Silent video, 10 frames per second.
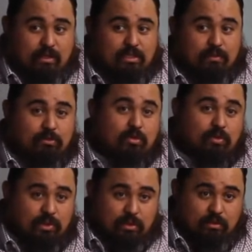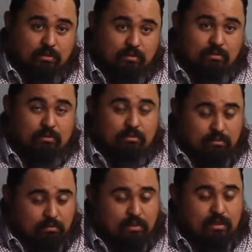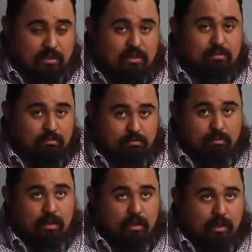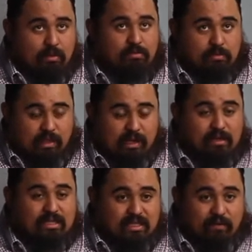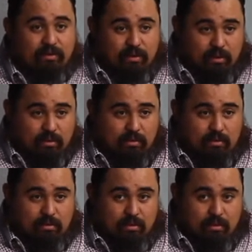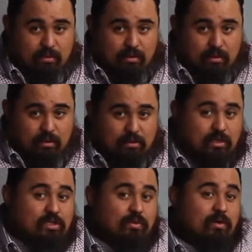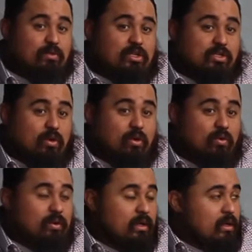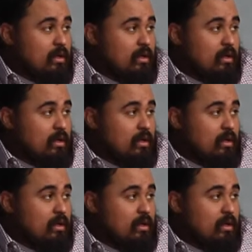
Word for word: Septuagint. It comes from the Latin 70. So that's why it was so